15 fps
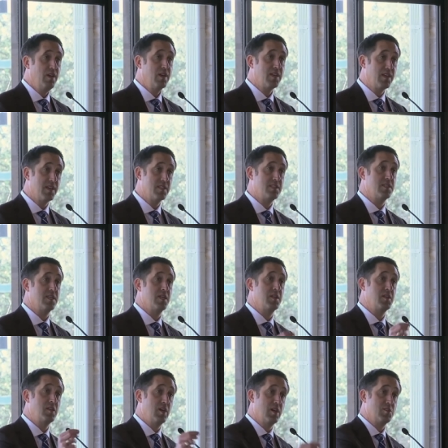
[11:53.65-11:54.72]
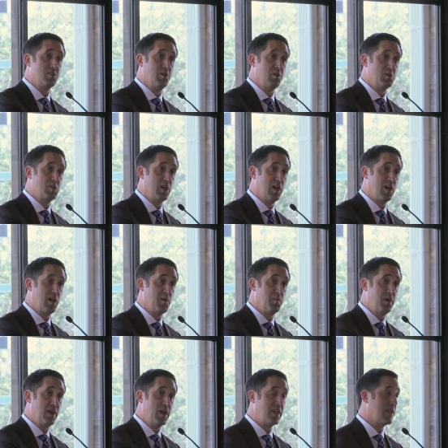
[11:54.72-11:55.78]
gets in, does our
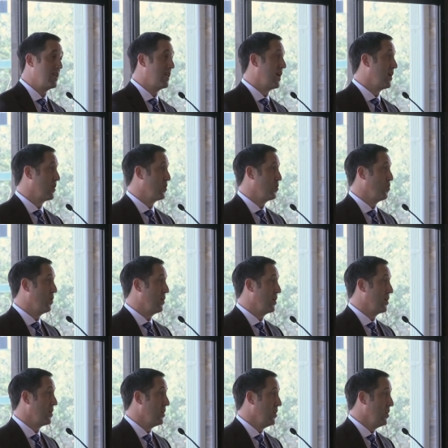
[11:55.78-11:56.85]
job, and get out of the way.